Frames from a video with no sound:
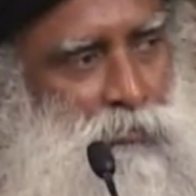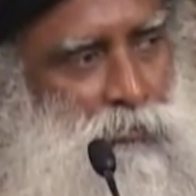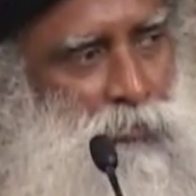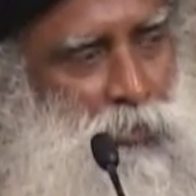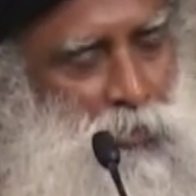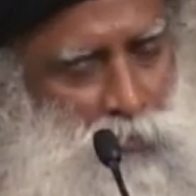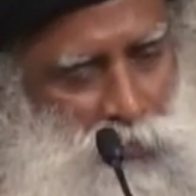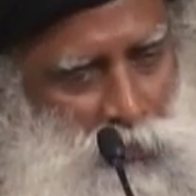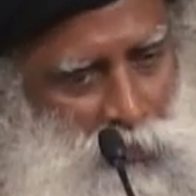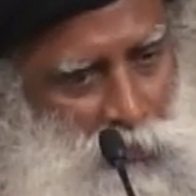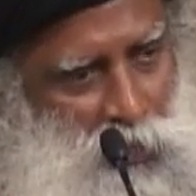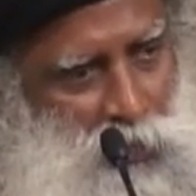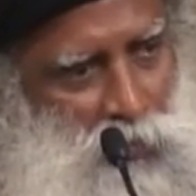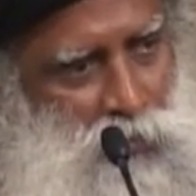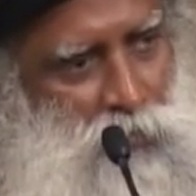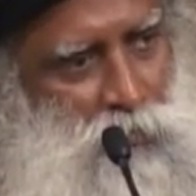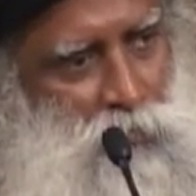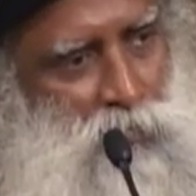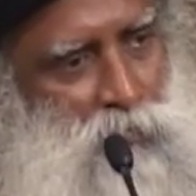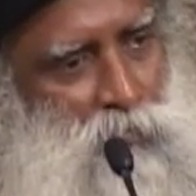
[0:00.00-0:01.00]
which will make
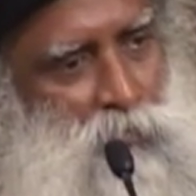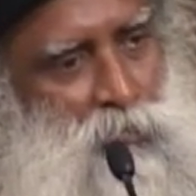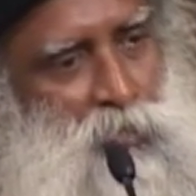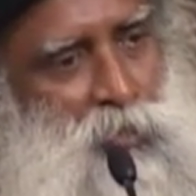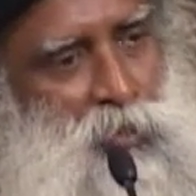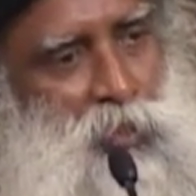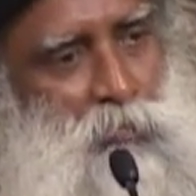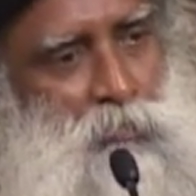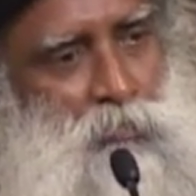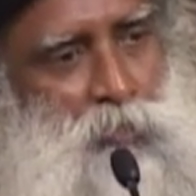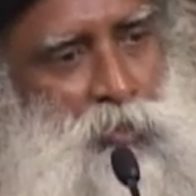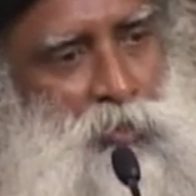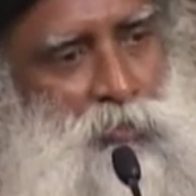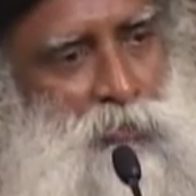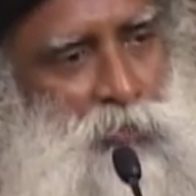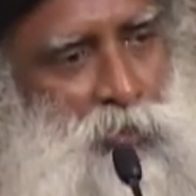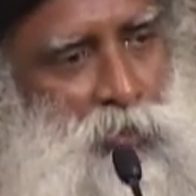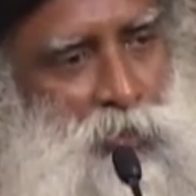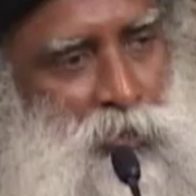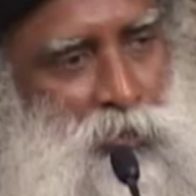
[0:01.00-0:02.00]
you sleep
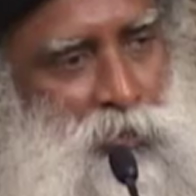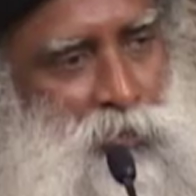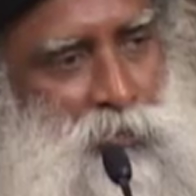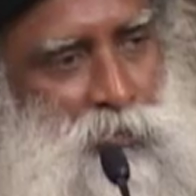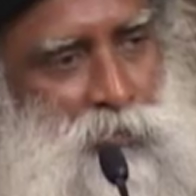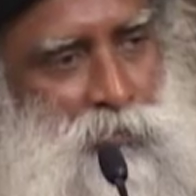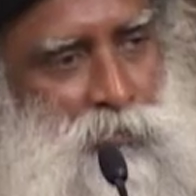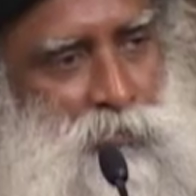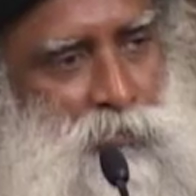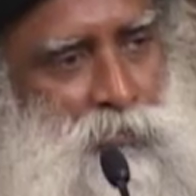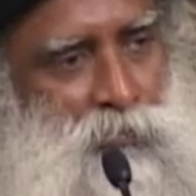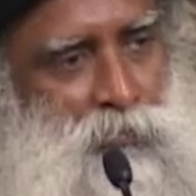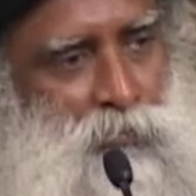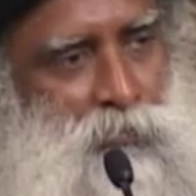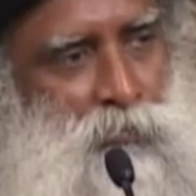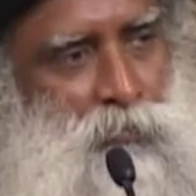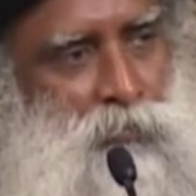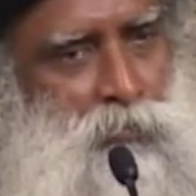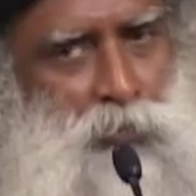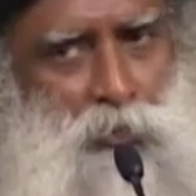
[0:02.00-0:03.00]
peacefully.
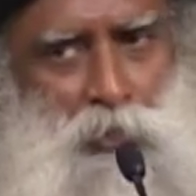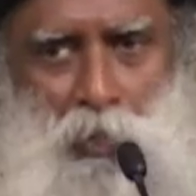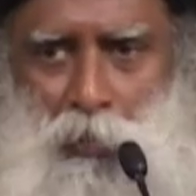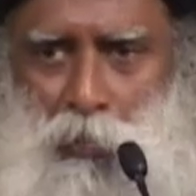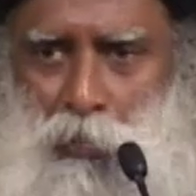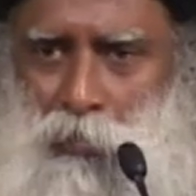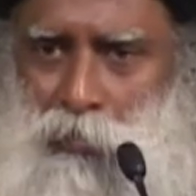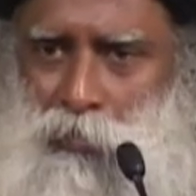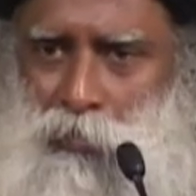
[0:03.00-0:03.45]
No?